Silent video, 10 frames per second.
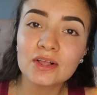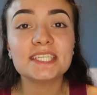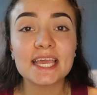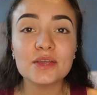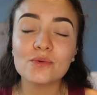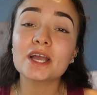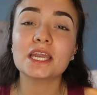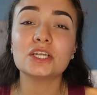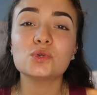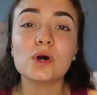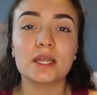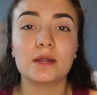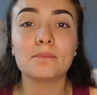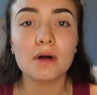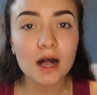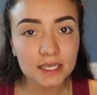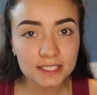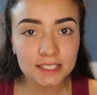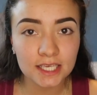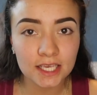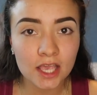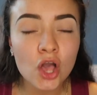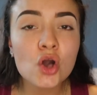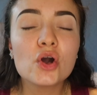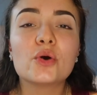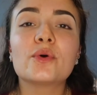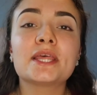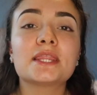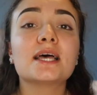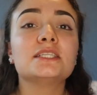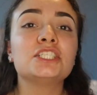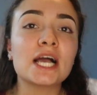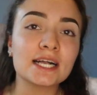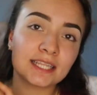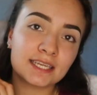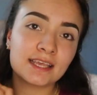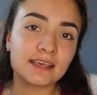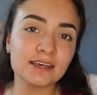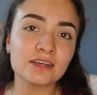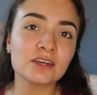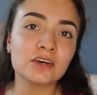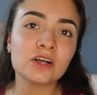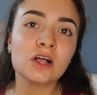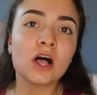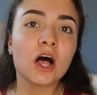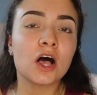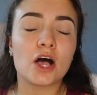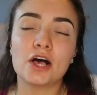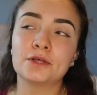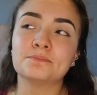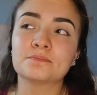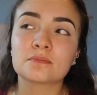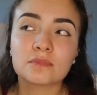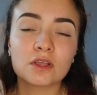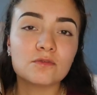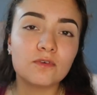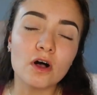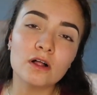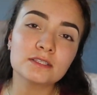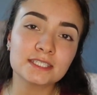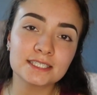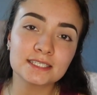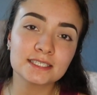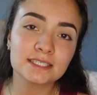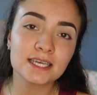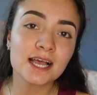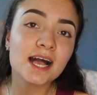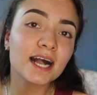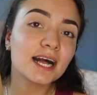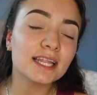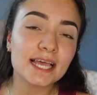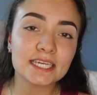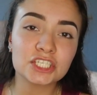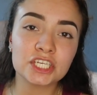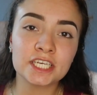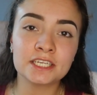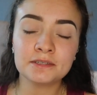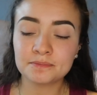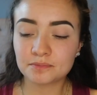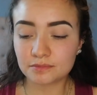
Today we're gonna do an unboxing with the Jaclyn Hill Vault collection.